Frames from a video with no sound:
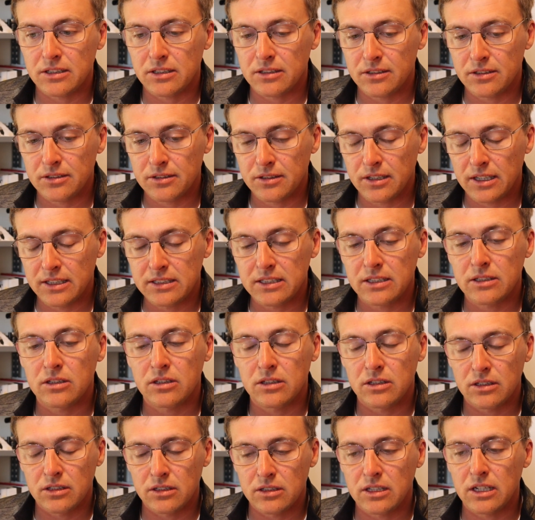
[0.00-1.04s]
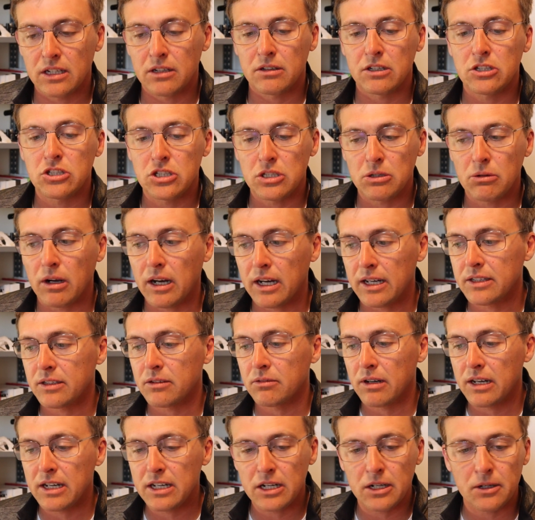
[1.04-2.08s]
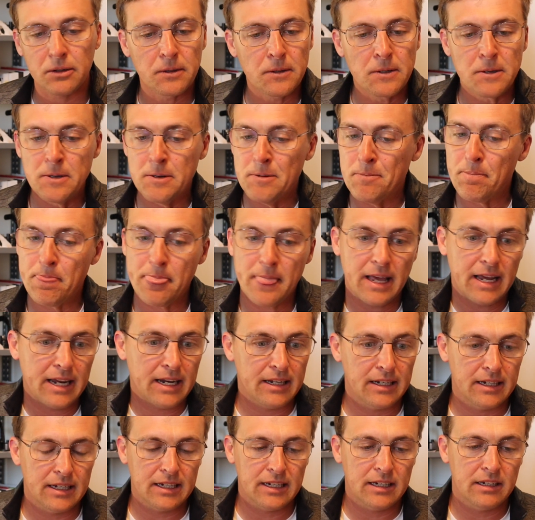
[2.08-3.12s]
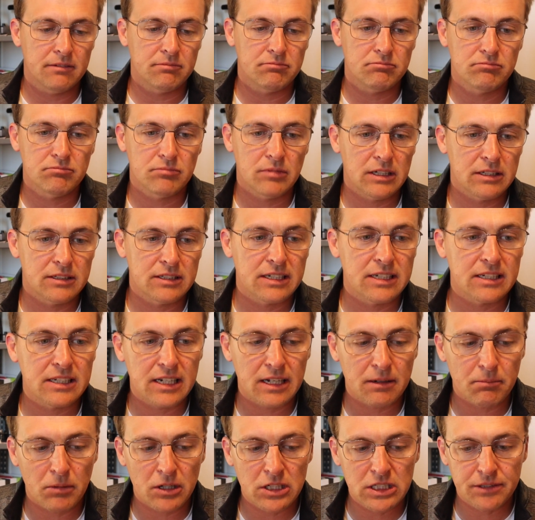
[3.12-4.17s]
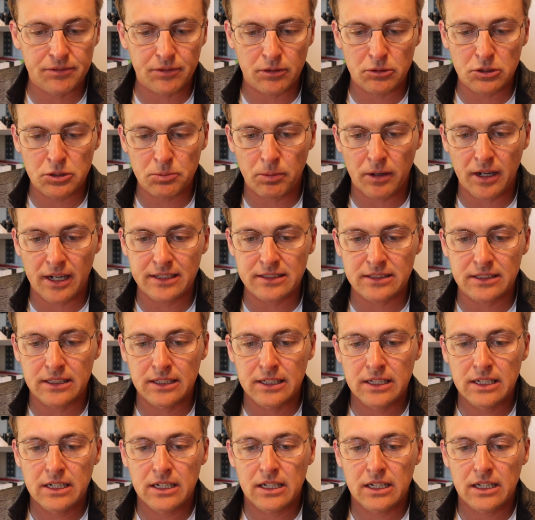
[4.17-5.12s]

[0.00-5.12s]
or I said gear issue on the radio, and it didn't get much of a response.